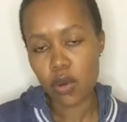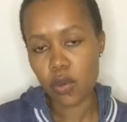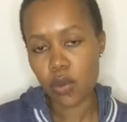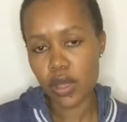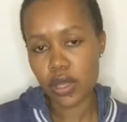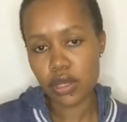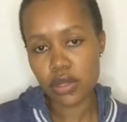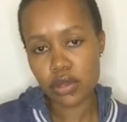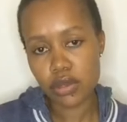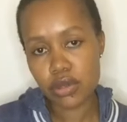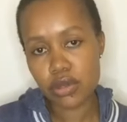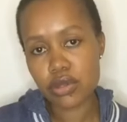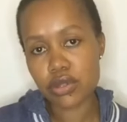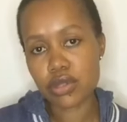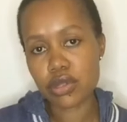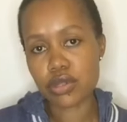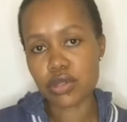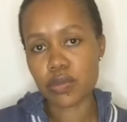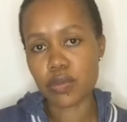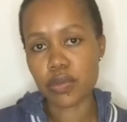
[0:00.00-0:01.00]
When you use
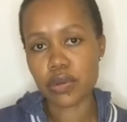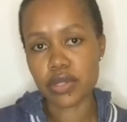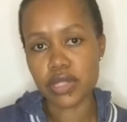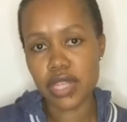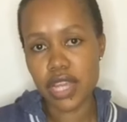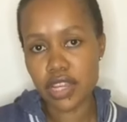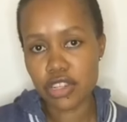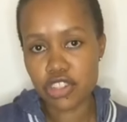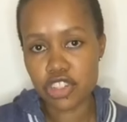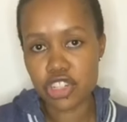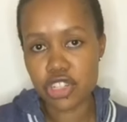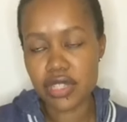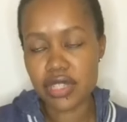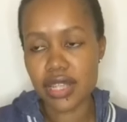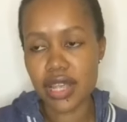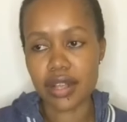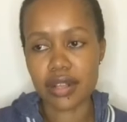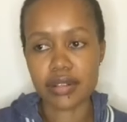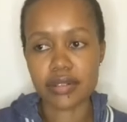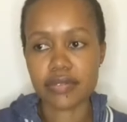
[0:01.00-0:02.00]
it to protect
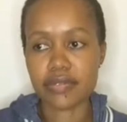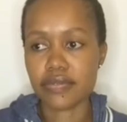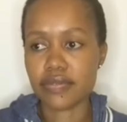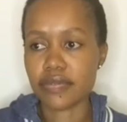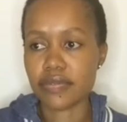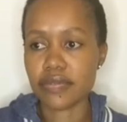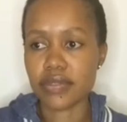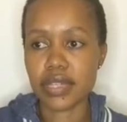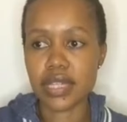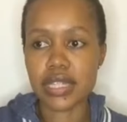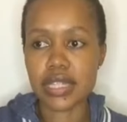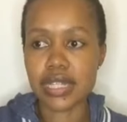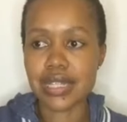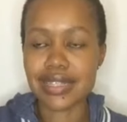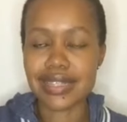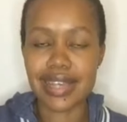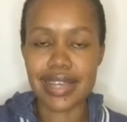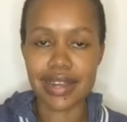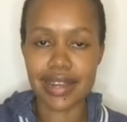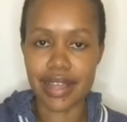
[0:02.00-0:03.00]
yourself, it
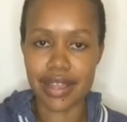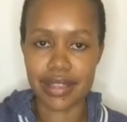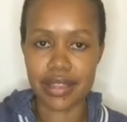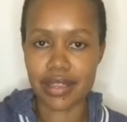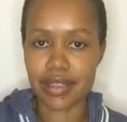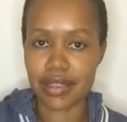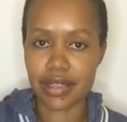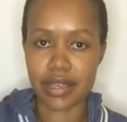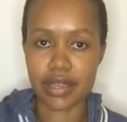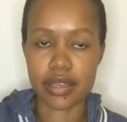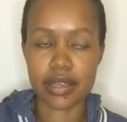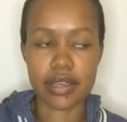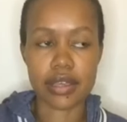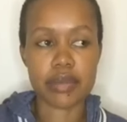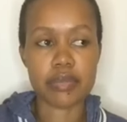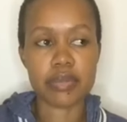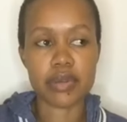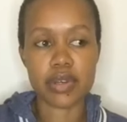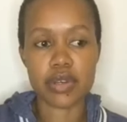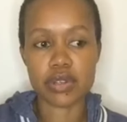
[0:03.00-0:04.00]
is another thing,
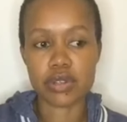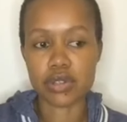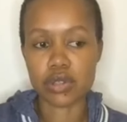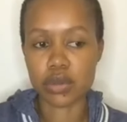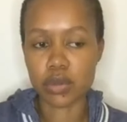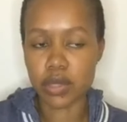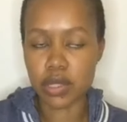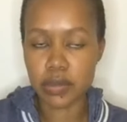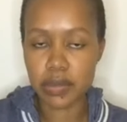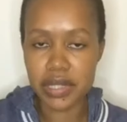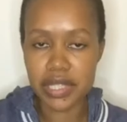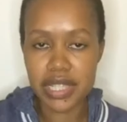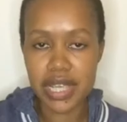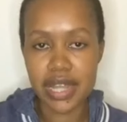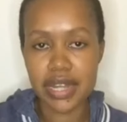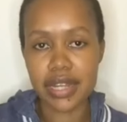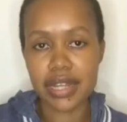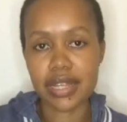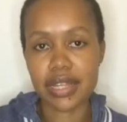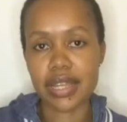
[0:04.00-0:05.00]
because you will be
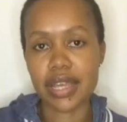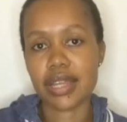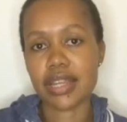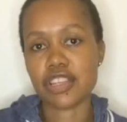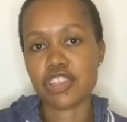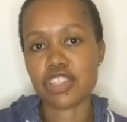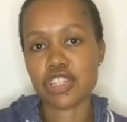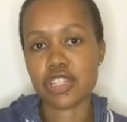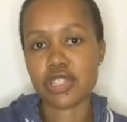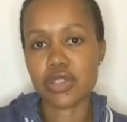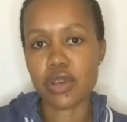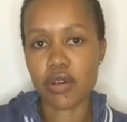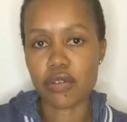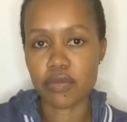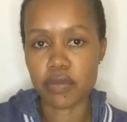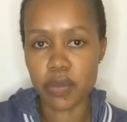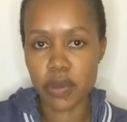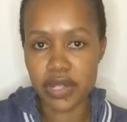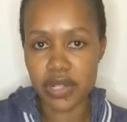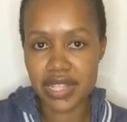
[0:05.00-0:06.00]
channeling energies
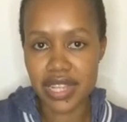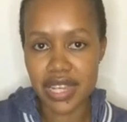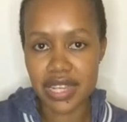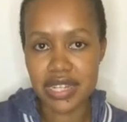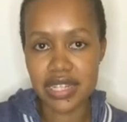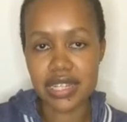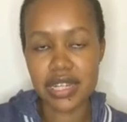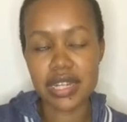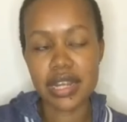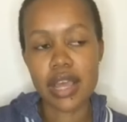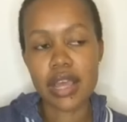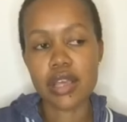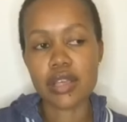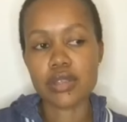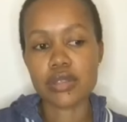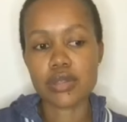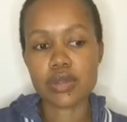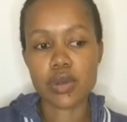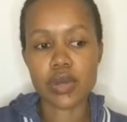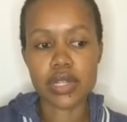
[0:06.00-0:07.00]
of protection.
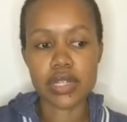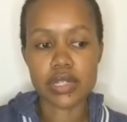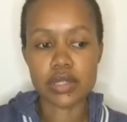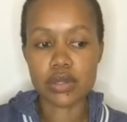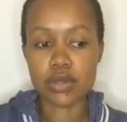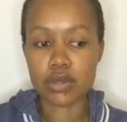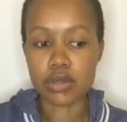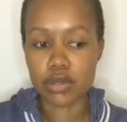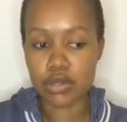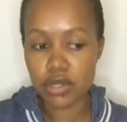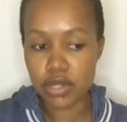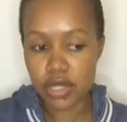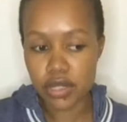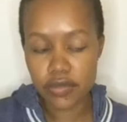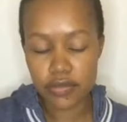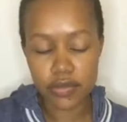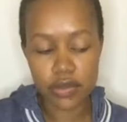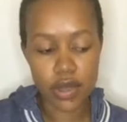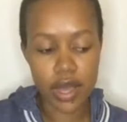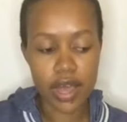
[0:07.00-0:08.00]
So it is good
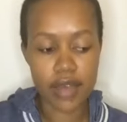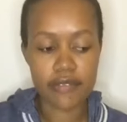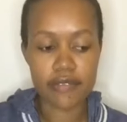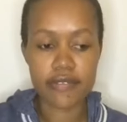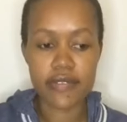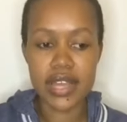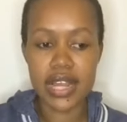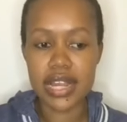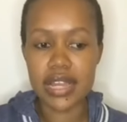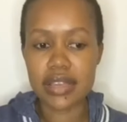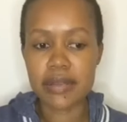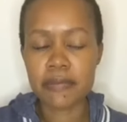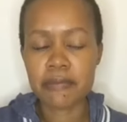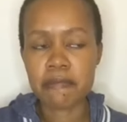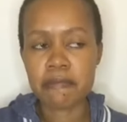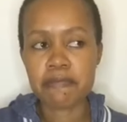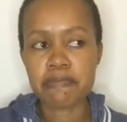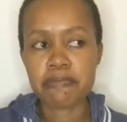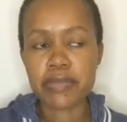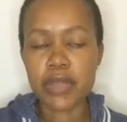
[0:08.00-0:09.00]
if you are feeling
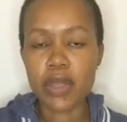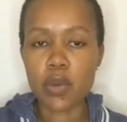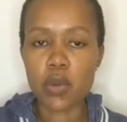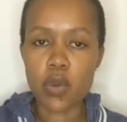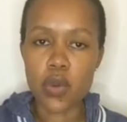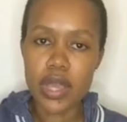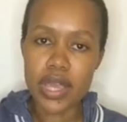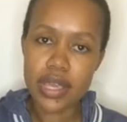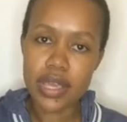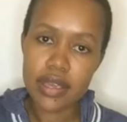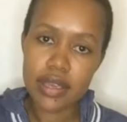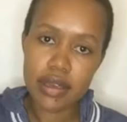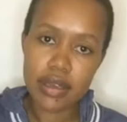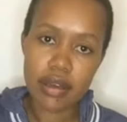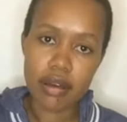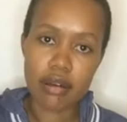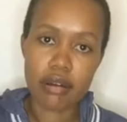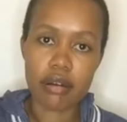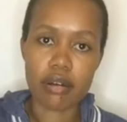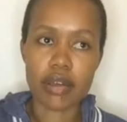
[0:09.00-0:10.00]
weak
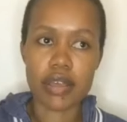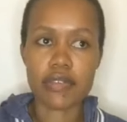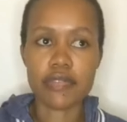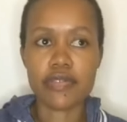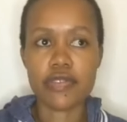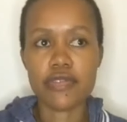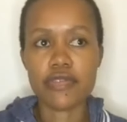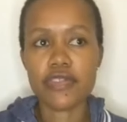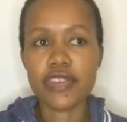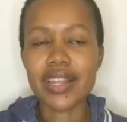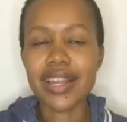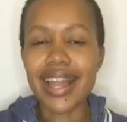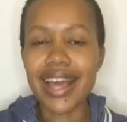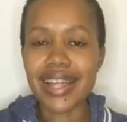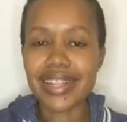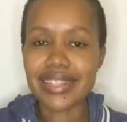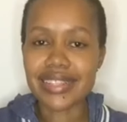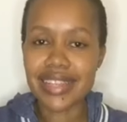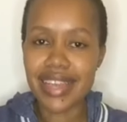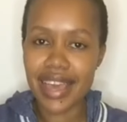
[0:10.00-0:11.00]
or if you feel
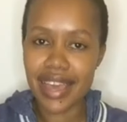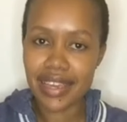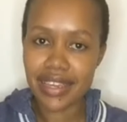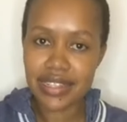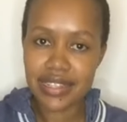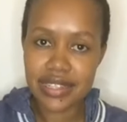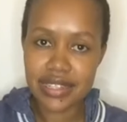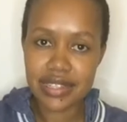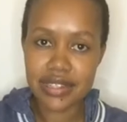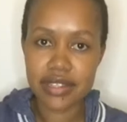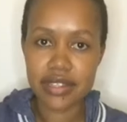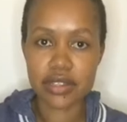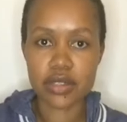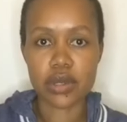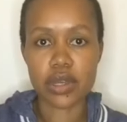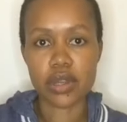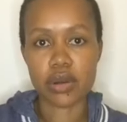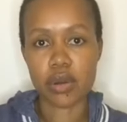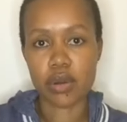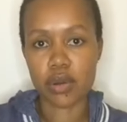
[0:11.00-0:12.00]
attacked, you
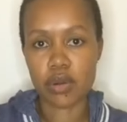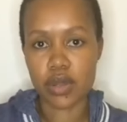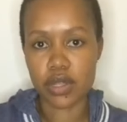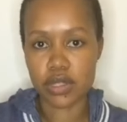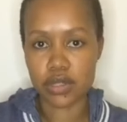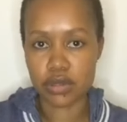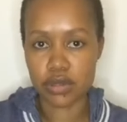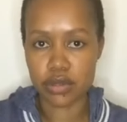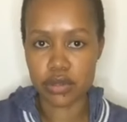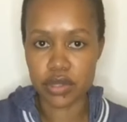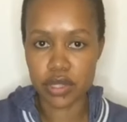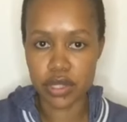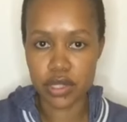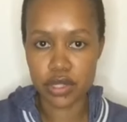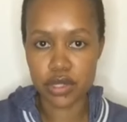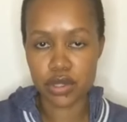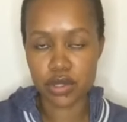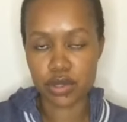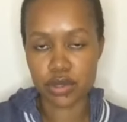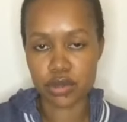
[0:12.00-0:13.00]
can always use
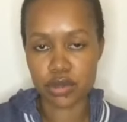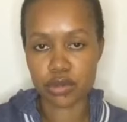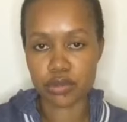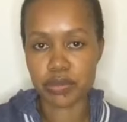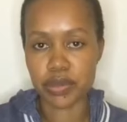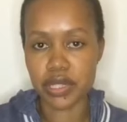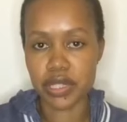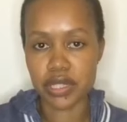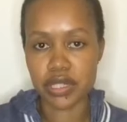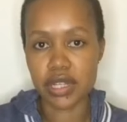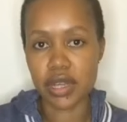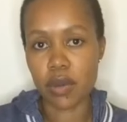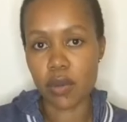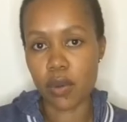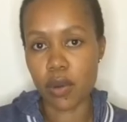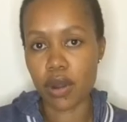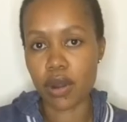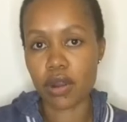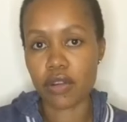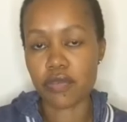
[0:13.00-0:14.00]
it to build a
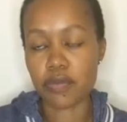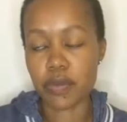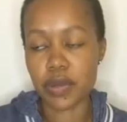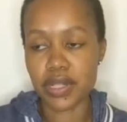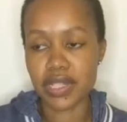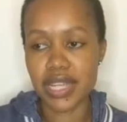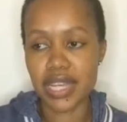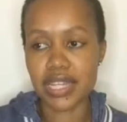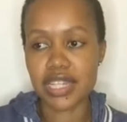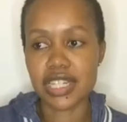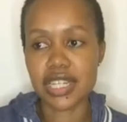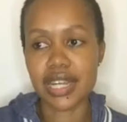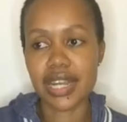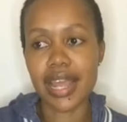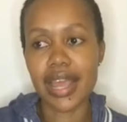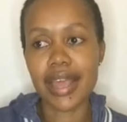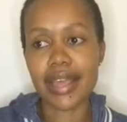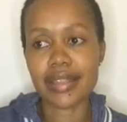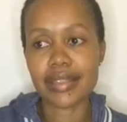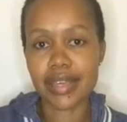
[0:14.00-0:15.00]
wall of protection,
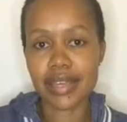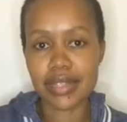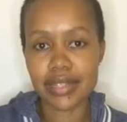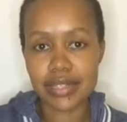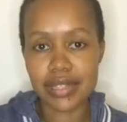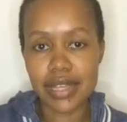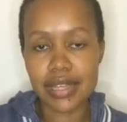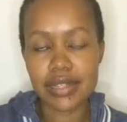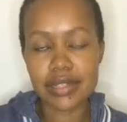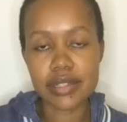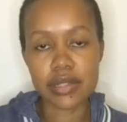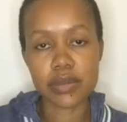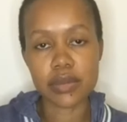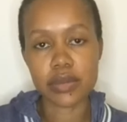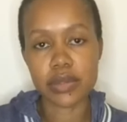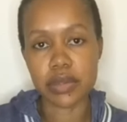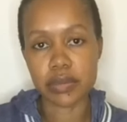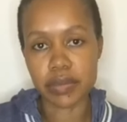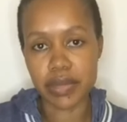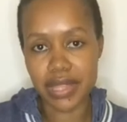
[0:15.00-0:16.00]
and the intention
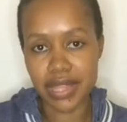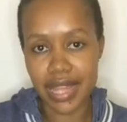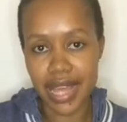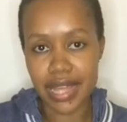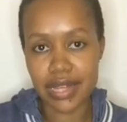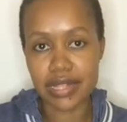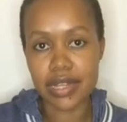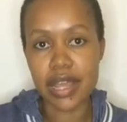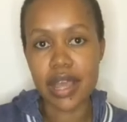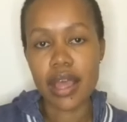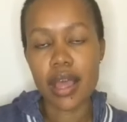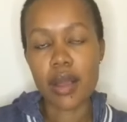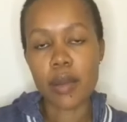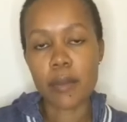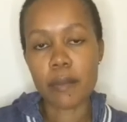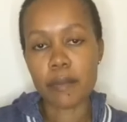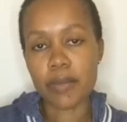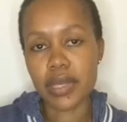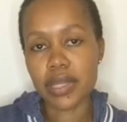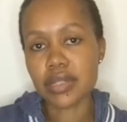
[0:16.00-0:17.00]
will be that,
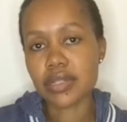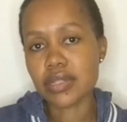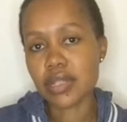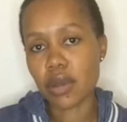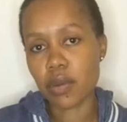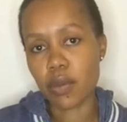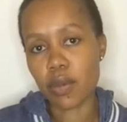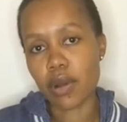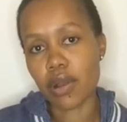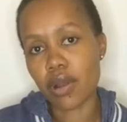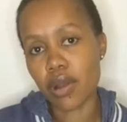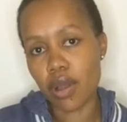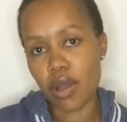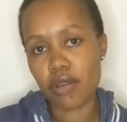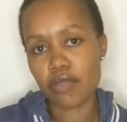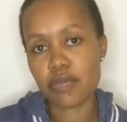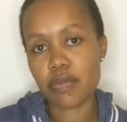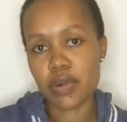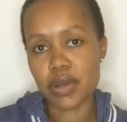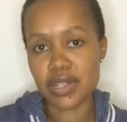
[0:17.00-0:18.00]
build a wall
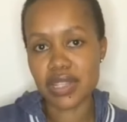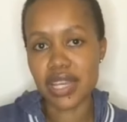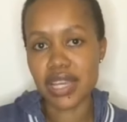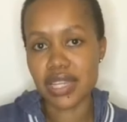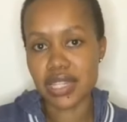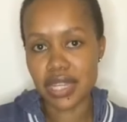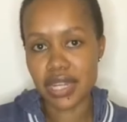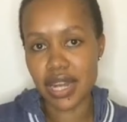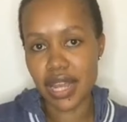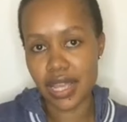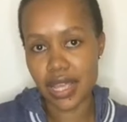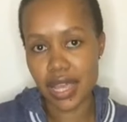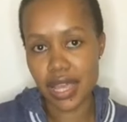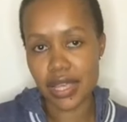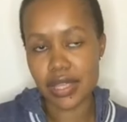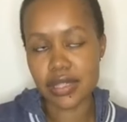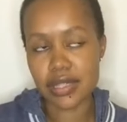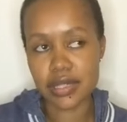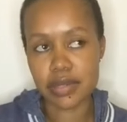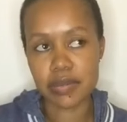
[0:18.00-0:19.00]
of protection
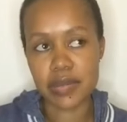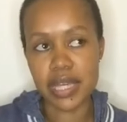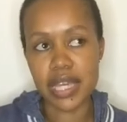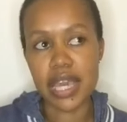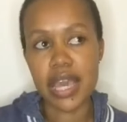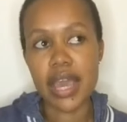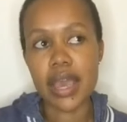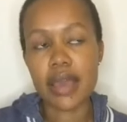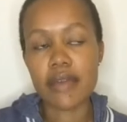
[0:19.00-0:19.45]
against me.